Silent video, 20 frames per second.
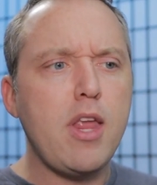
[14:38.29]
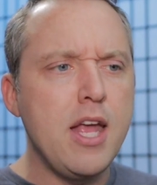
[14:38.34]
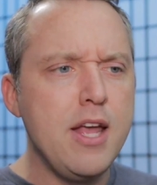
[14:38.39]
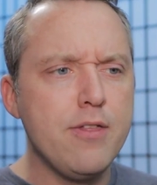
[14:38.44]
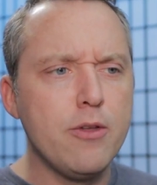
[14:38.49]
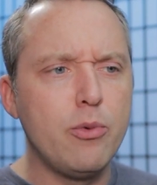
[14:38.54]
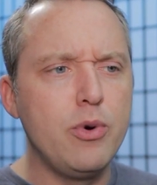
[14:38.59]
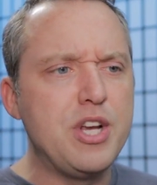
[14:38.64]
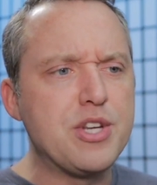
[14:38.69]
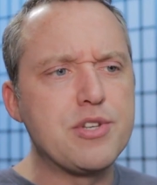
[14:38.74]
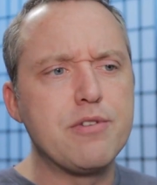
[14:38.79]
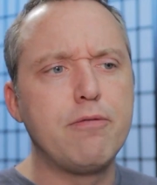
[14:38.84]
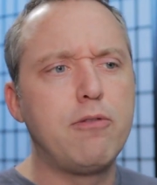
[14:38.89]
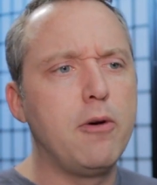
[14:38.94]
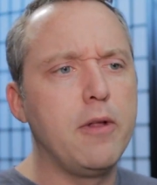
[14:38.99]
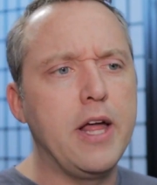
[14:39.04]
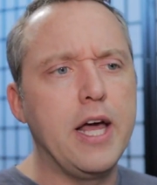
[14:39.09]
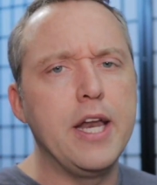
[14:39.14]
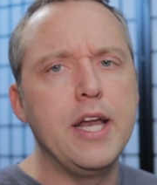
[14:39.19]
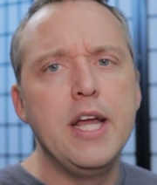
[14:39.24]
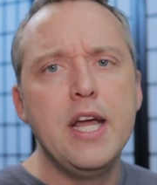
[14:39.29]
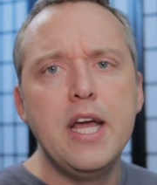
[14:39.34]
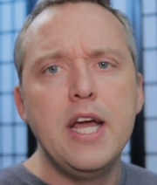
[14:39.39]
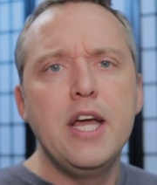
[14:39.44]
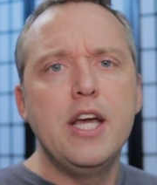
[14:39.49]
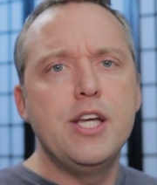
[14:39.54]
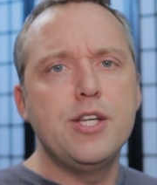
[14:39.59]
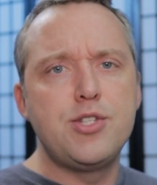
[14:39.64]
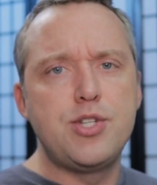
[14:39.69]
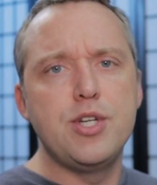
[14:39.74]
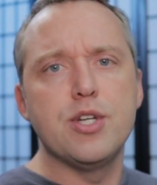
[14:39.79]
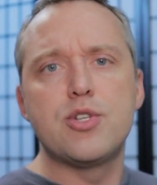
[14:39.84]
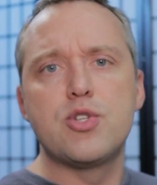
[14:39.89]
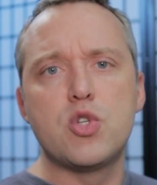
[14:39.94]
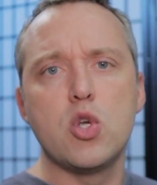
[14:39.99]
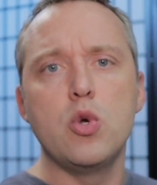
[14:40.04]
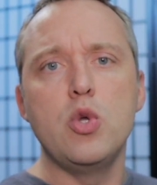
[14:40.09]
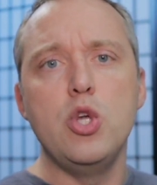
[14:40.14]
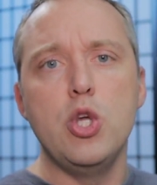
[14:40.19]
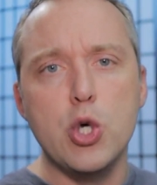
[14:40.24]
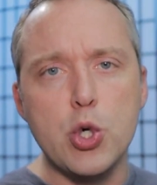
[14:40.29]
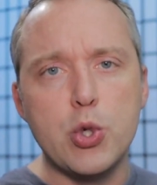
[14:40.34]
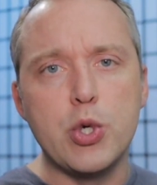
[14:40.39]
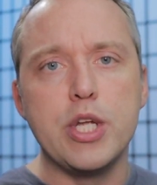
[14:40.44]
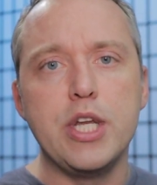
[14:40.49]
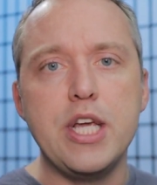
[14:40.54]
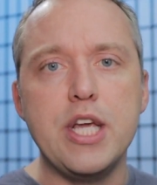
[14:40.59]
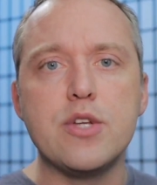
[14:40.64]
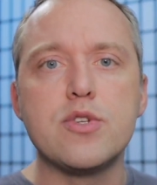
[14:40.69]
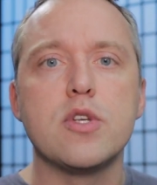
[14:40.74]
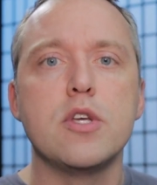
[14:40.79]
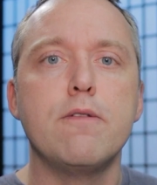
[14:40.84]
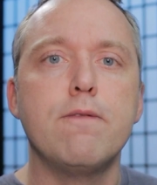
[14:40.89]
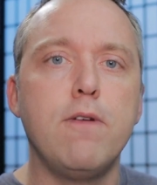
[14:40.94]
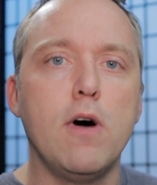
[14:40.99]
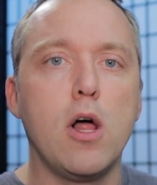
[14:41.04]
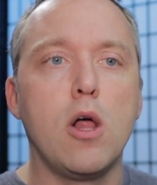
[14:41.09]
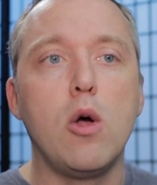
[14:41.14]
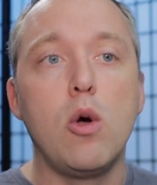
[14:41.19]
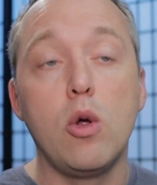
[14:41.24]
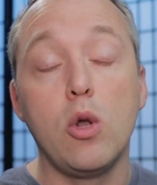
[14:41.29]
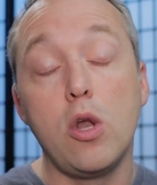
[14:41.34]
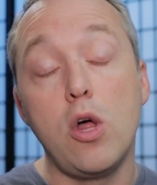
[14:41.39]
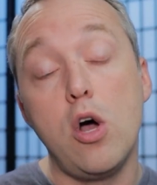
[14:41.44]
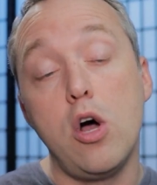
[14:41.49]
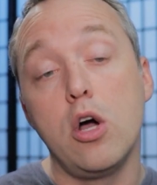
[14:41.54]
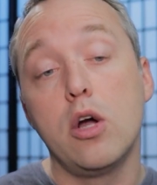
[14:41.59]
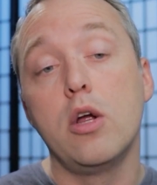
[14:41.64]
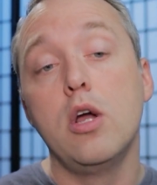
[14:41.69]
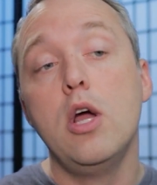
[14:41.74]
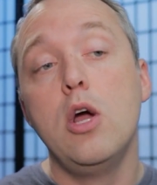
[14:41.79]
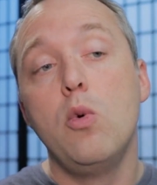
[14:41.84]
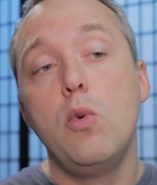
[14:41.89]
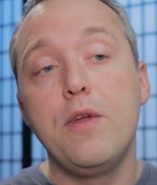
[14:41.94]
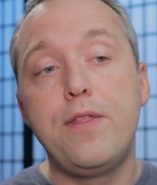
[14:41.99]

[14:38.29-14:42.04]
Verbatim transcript: and the reason for that is just so you could easily follow along